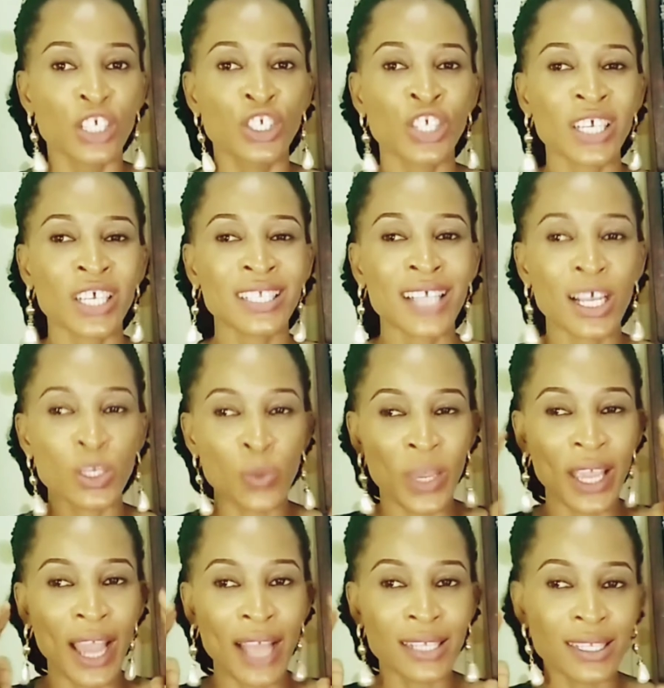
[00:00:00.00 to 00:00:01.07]
Just as we
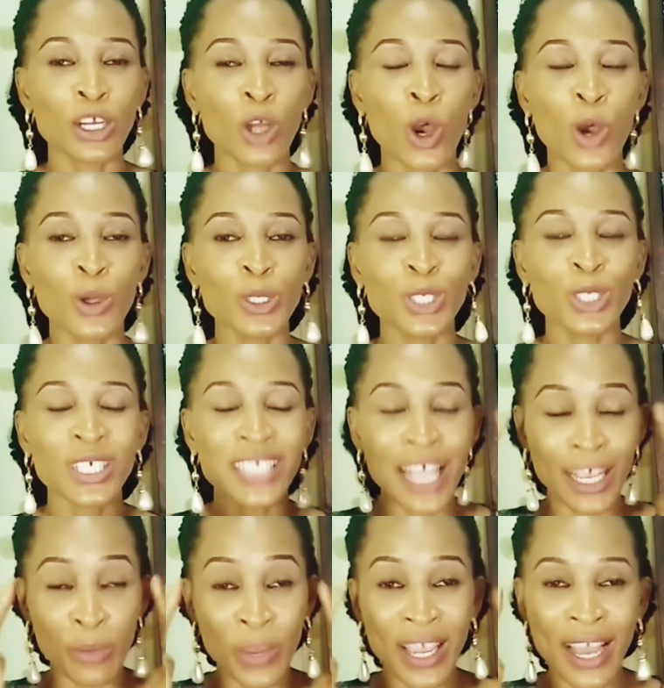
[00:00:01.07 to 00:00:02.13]
can't, just
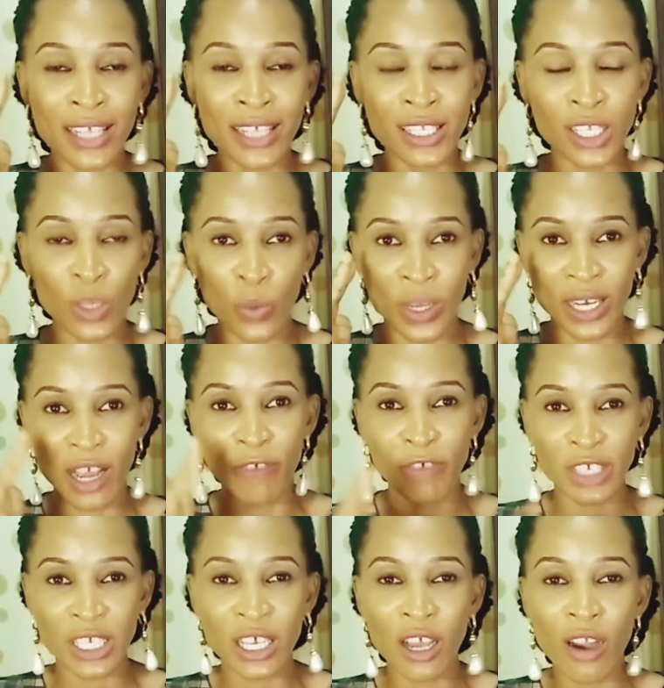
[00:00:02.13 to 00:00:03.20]
like we can't see when our
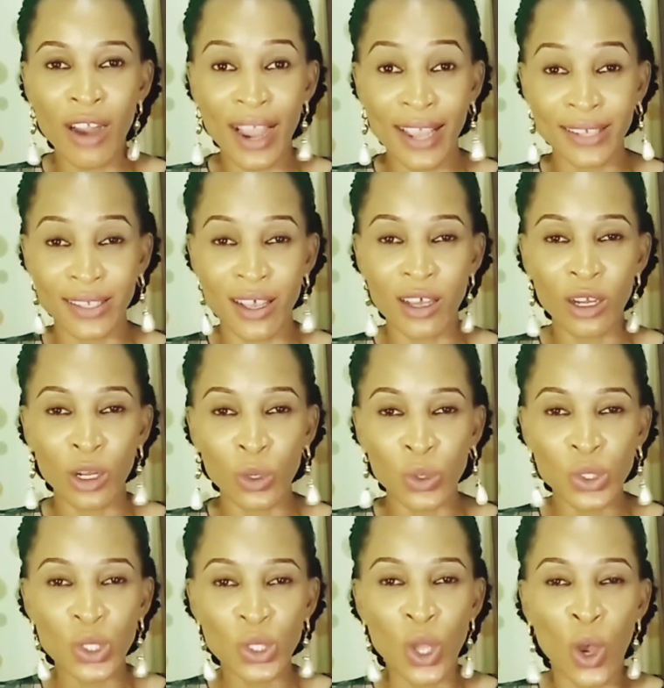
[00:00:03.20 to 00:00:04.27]
physical eyes are
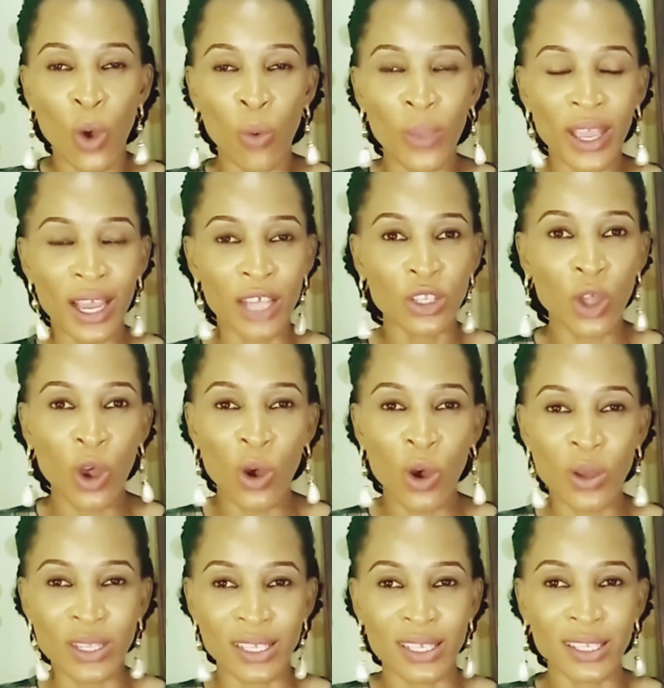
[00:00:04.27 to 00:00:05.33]
closed, we cannot
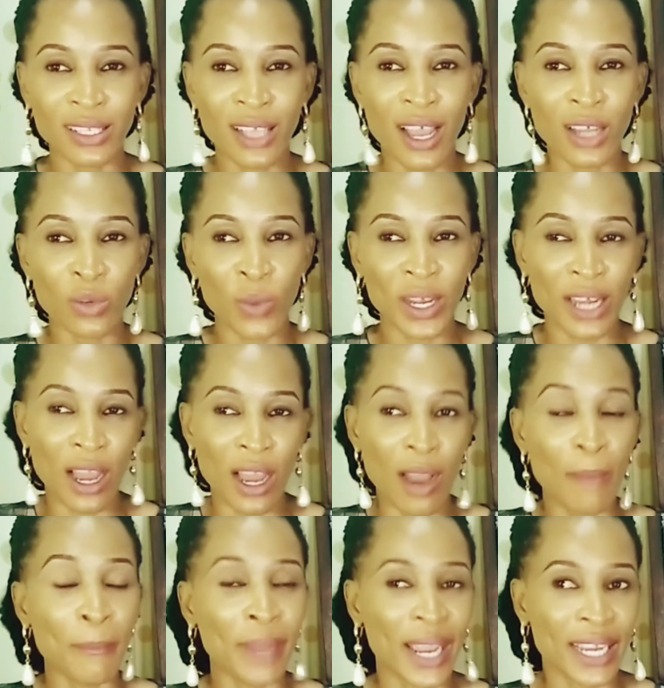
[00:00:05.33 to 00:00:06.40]
understand when our
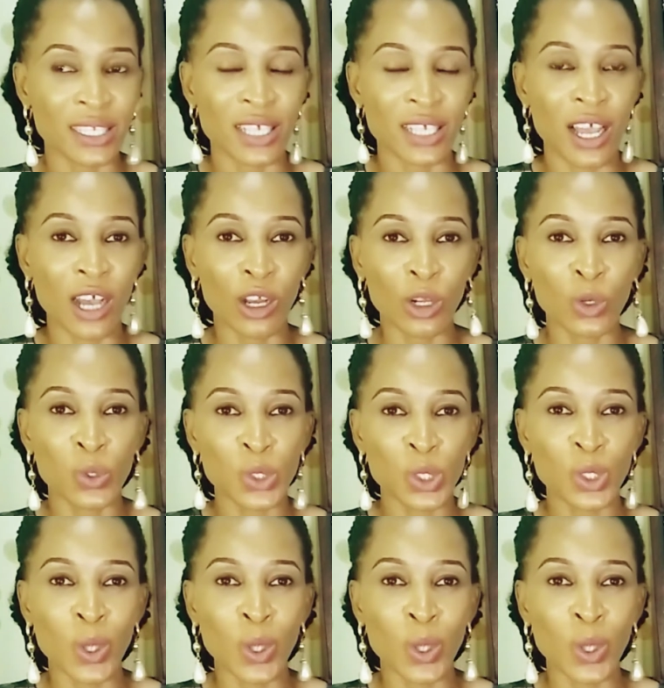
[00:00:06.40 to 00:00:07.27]
minds are closed.